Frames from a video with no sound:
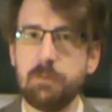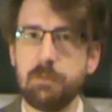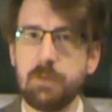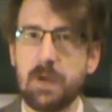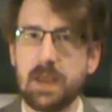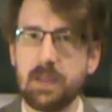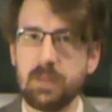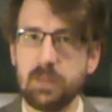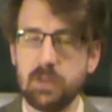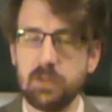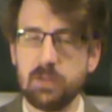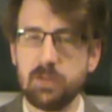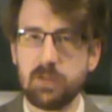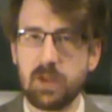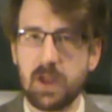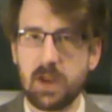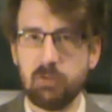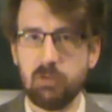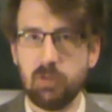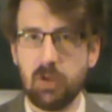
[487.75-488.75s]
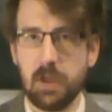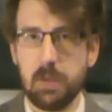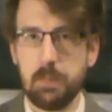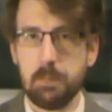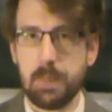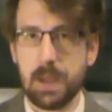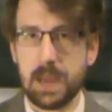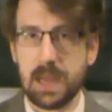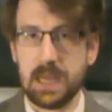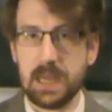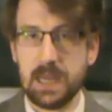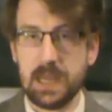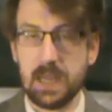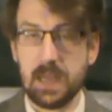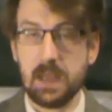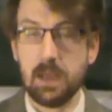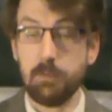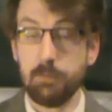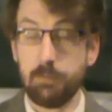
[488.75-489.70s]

fact that Sasha and Bayley,